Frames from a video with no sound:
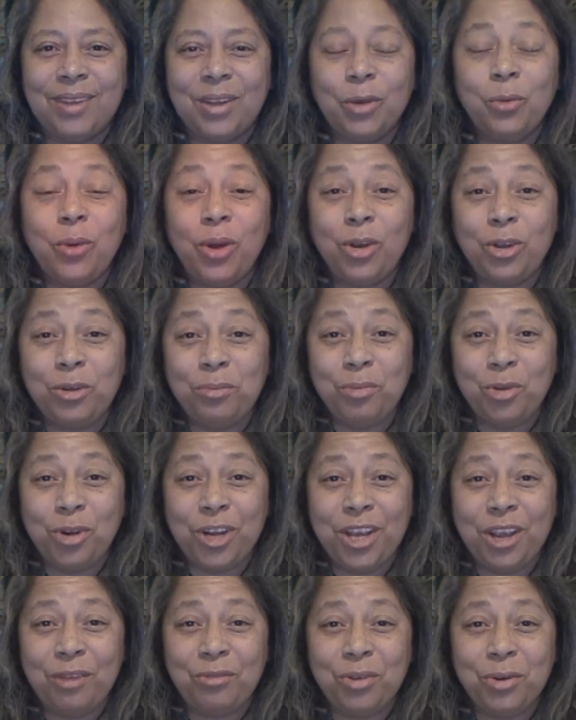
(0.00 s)
Well, good
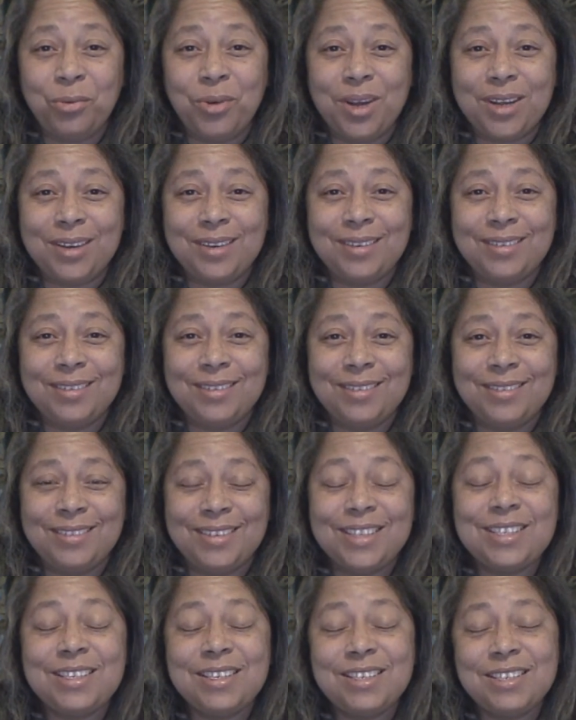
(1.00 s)
morning, everyone.
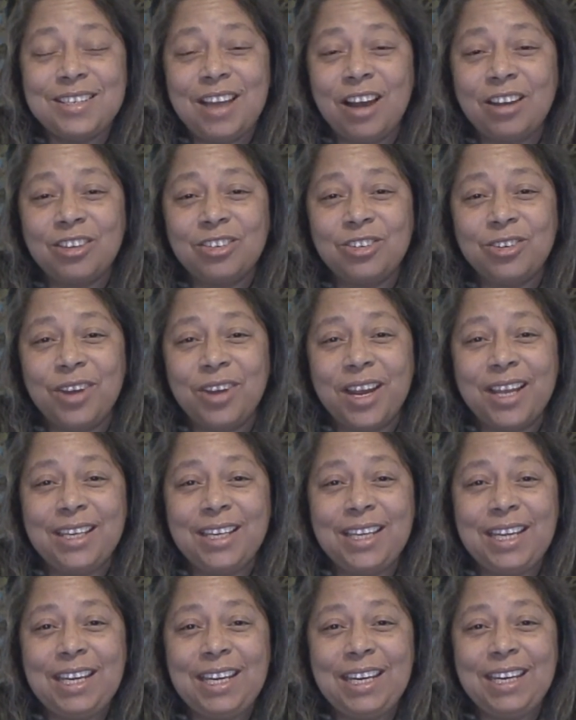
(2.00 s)
This is Dr.
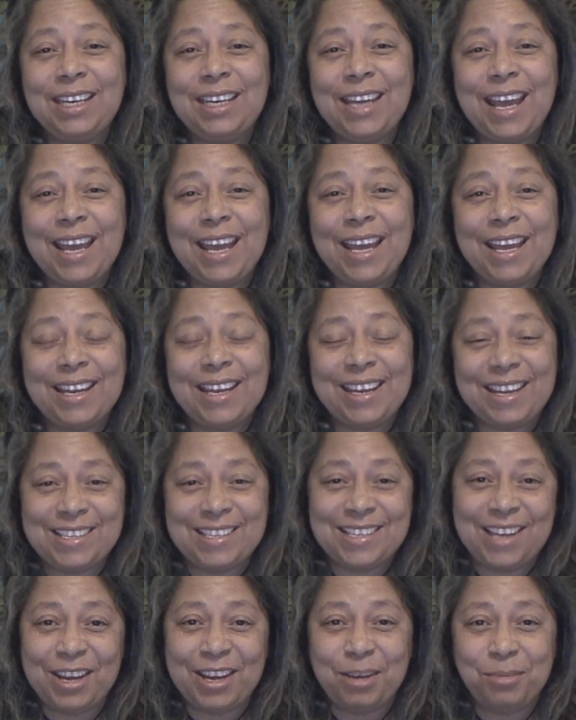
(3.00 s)
Ayleen, and
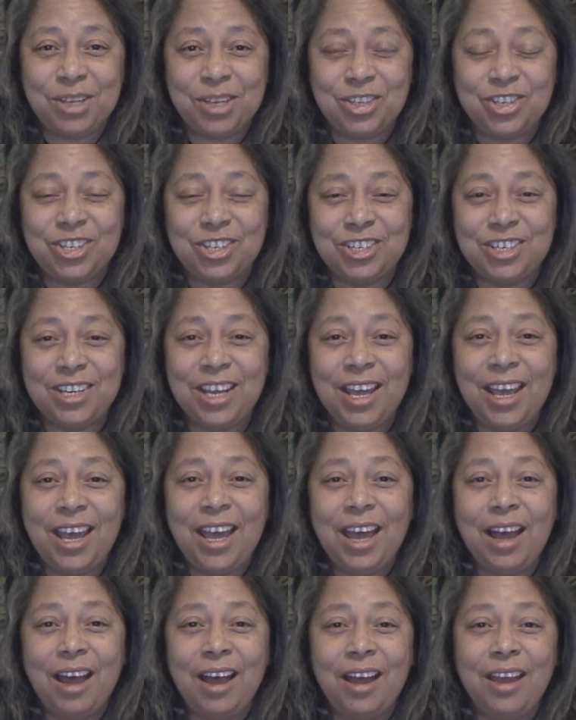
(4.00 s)
as Dottie mentioned,
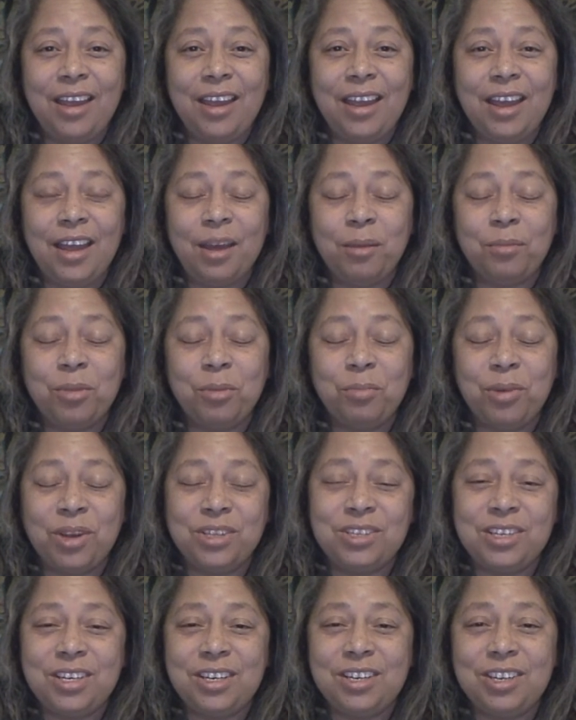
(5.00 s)
I am the
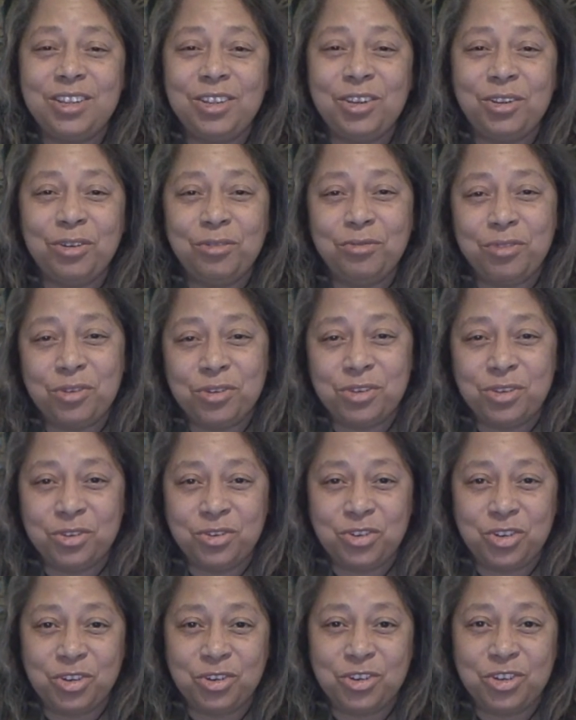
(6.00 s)
president of the Universal
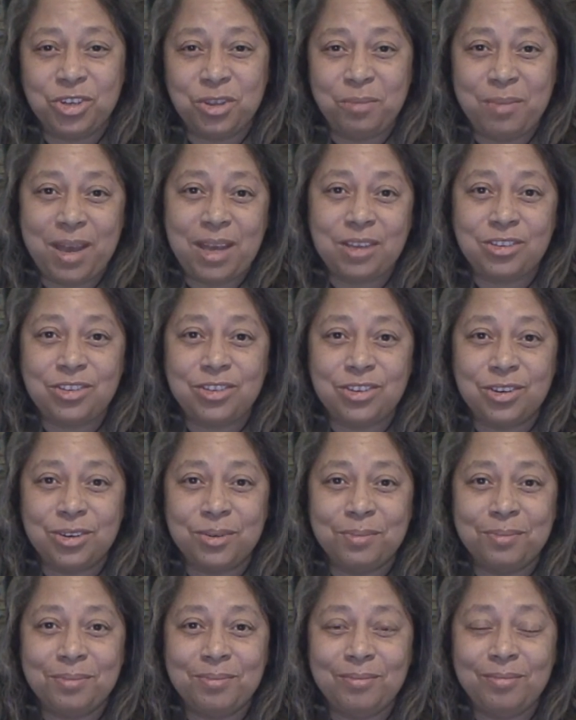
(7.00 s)
Church of the Master.